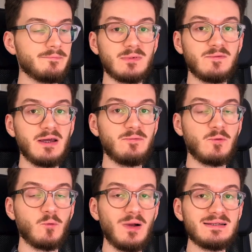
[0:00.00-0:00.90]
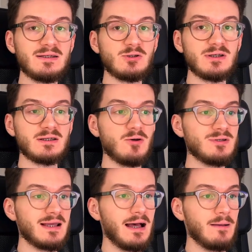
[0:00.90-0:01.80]
And for whales, it just
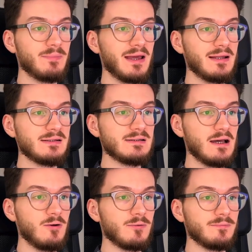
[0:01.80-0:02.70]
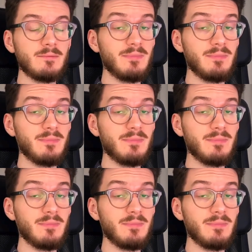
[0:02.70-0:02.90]
goes up and down.